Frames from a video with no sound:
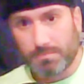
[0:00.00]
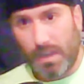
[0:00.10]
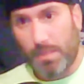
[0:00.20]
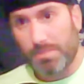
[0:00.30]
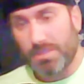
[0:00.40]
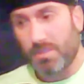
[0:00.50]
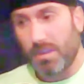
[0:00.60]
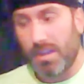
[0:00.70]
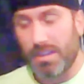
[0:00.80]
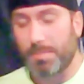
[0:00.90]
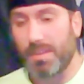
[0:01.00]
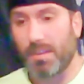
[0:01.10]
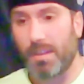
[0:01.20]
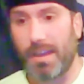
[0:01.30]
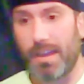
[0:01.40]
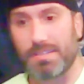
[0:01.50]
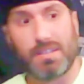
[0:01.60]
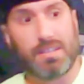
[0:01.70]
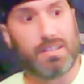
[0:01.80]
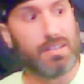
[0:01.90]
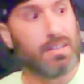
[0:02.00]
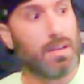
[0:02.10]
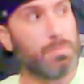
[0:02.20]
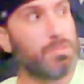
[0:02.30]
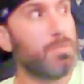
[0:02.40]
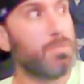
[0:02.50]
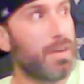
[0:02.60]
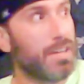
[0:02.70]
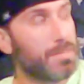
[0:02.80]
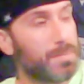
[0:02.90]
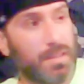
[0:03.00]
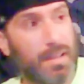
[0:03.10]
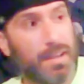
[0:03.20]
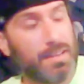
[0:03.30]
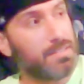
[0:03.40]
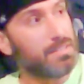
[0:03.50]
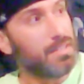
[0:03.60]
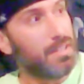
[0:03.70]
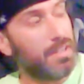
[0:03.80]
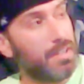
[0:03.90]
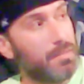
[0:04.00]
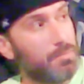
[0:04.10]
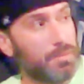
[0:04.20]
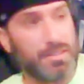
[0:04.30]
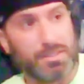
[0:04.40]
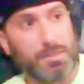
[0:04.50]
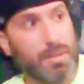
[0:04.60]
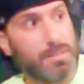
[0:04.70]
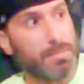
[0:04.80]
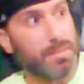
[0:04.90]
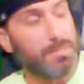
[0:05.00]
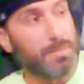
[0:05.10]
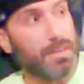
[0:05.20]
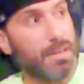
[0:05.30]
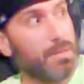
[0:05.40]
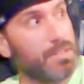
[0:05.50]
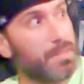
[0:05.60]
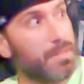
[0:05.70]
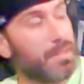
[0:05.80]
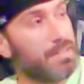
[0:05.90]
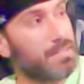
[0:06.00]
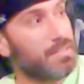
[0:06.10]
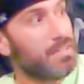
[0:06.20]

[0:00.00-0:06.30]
I'm still SP last. I'm super SP last. Well, not super SP last, but I am SP last.